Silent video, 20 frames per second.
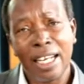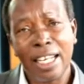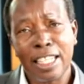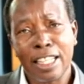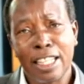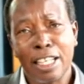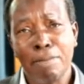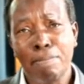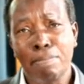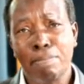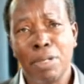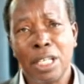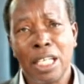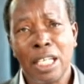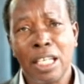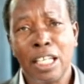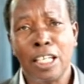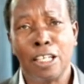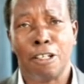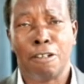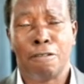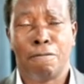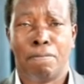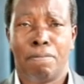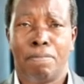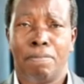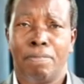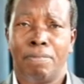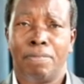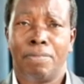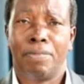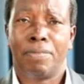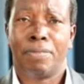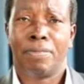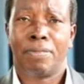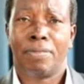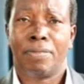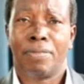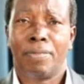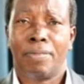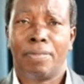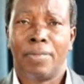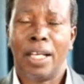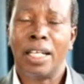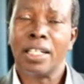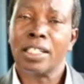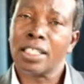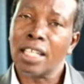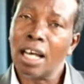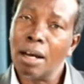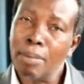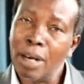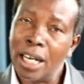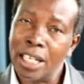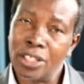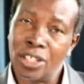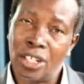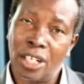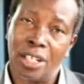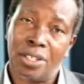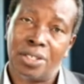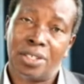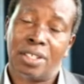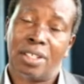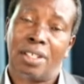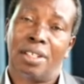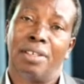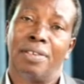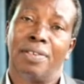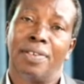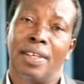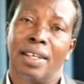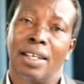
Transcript: Let them be. And some are just.